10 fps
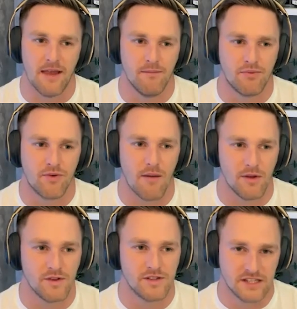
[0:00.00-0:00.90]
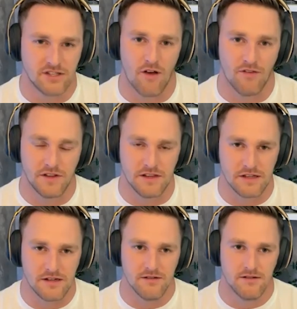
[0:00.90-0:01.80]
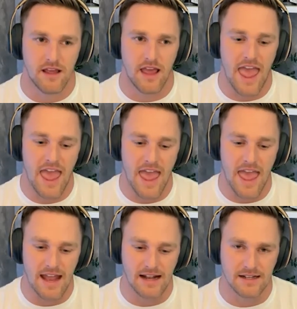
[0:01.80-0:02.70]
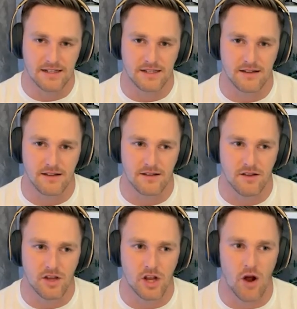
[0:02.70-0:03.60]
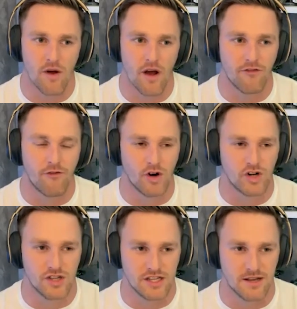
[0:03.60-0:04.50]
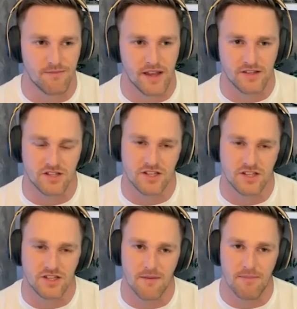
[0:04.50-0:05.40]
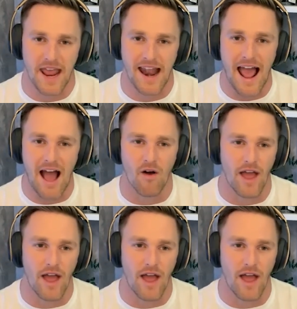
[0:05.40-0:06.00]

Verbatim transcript: probably was this off season. And, you know, unfortunately, some things just didn't pan out.